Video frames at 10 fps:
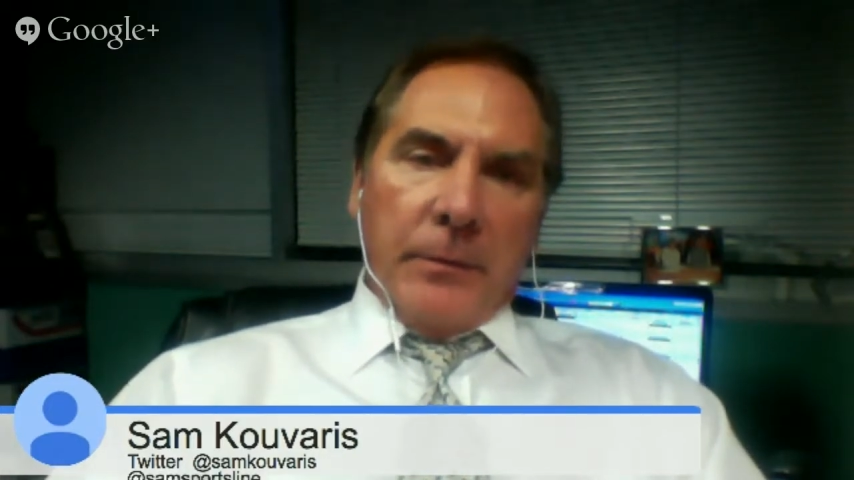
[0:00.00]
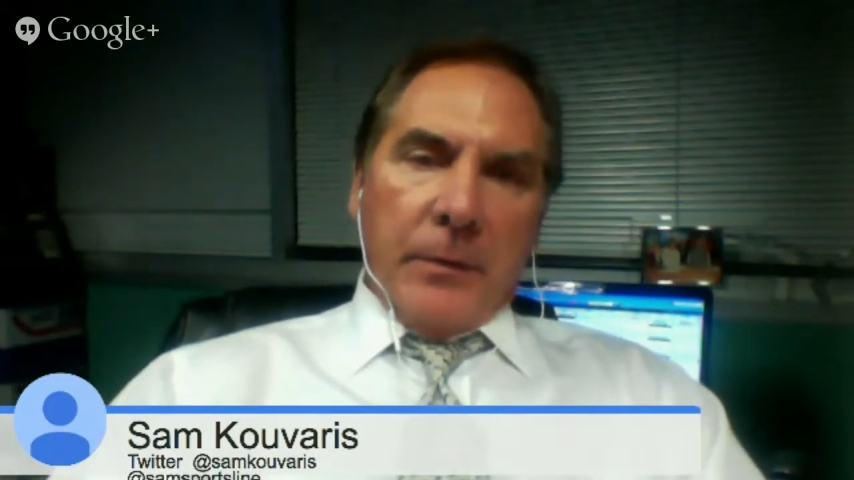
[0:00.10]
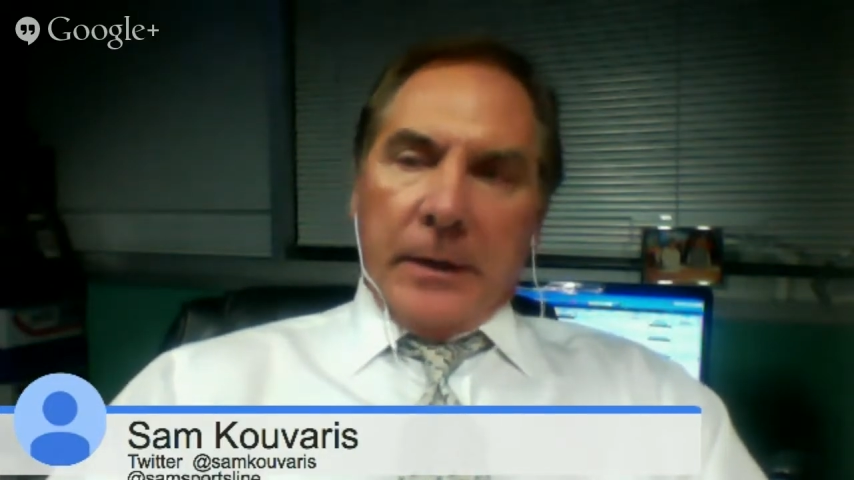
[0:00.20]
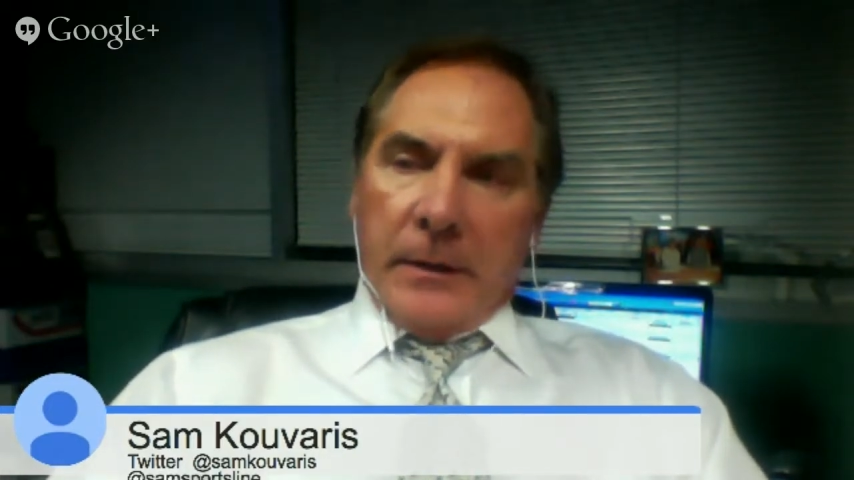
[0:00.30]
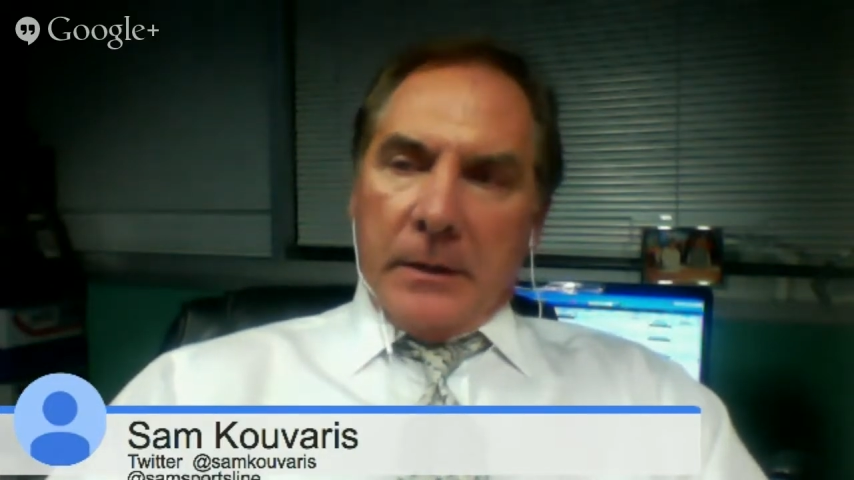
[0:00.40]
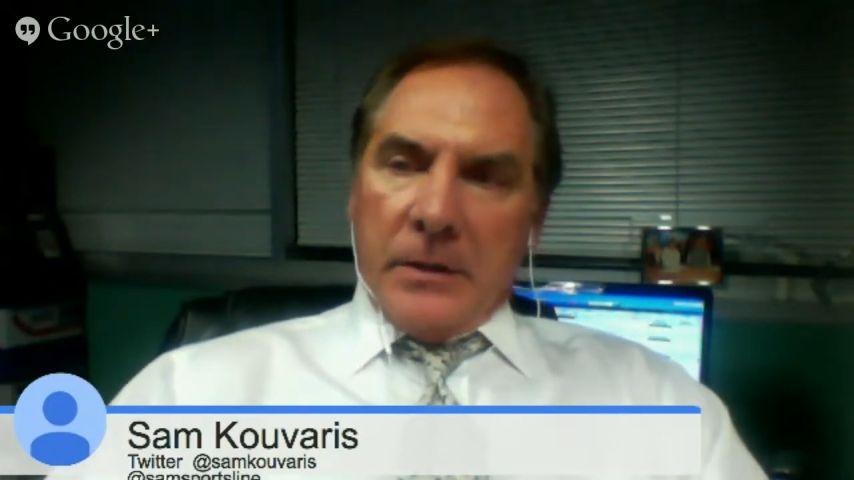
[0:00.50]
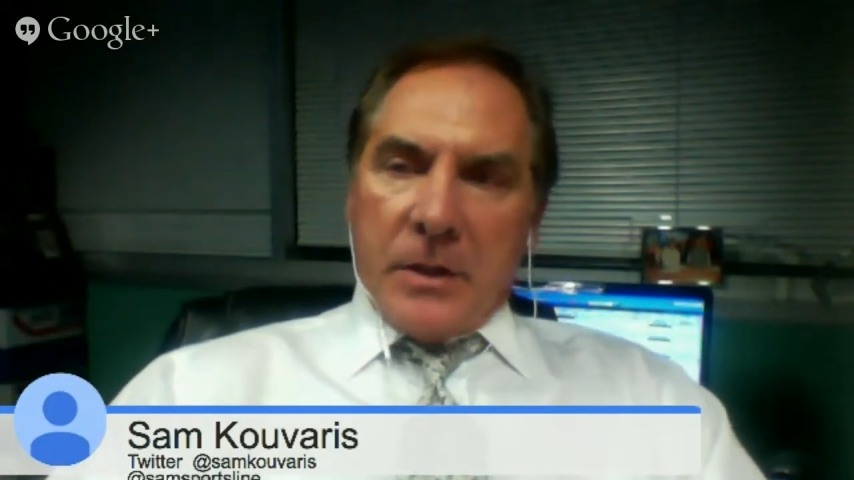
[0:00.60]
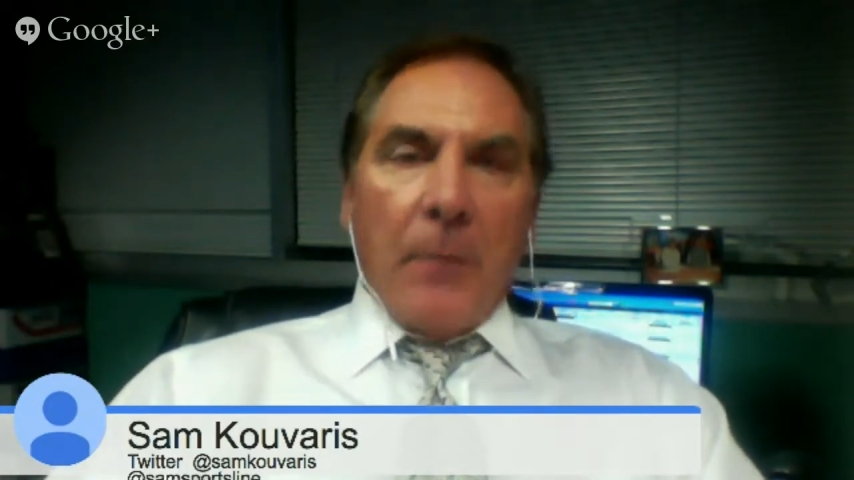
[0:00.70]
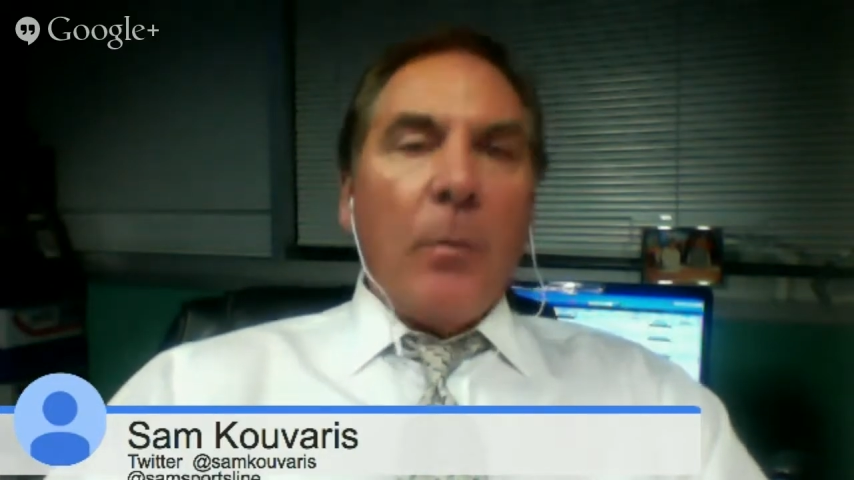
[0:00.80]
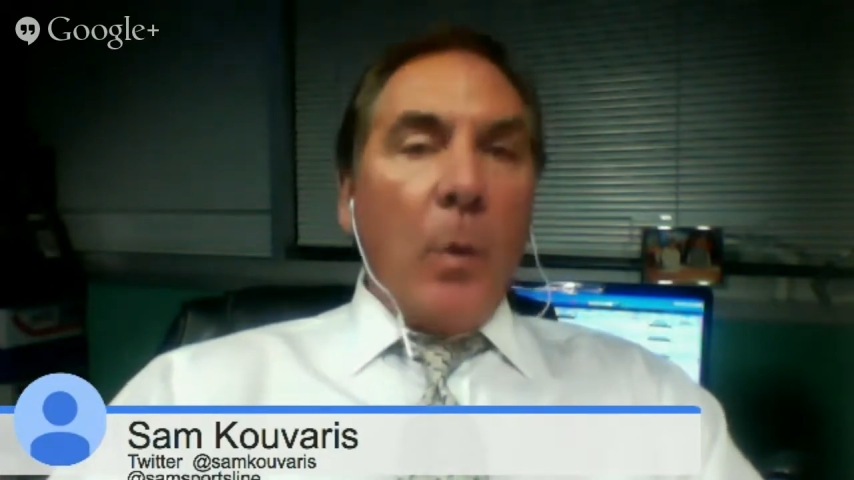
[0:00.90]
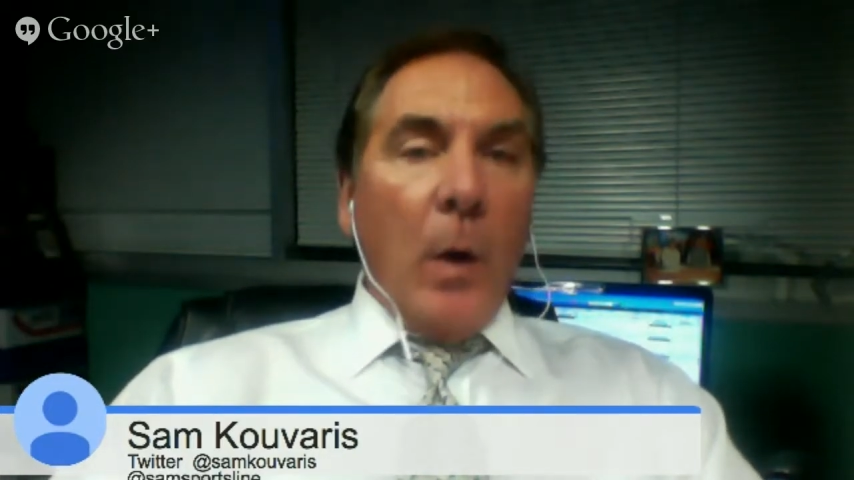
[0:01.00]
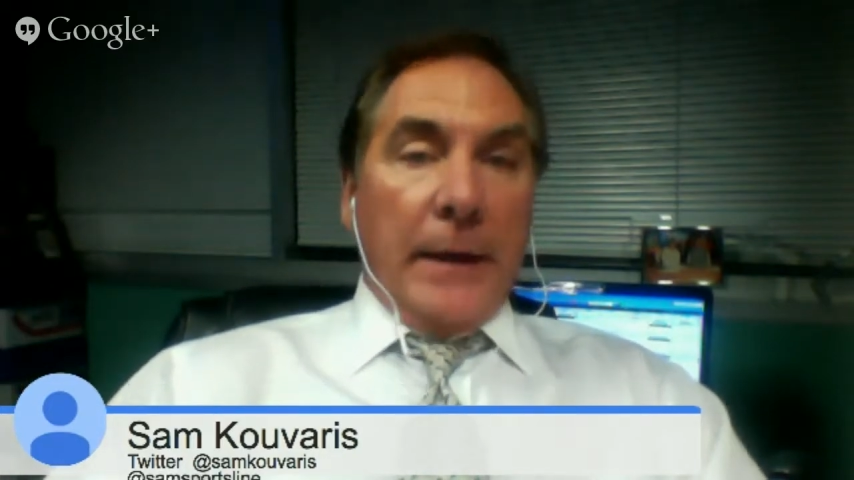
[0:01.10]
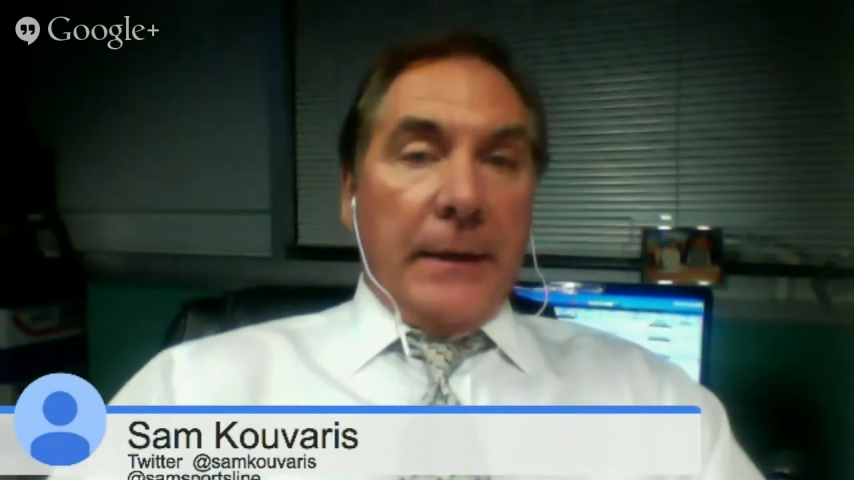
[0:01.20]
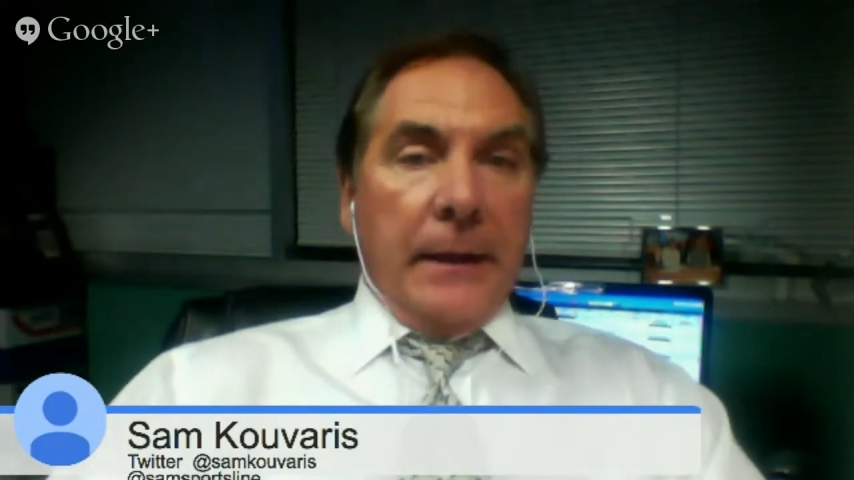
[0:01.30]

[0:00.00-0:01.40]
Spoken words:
front somewhat.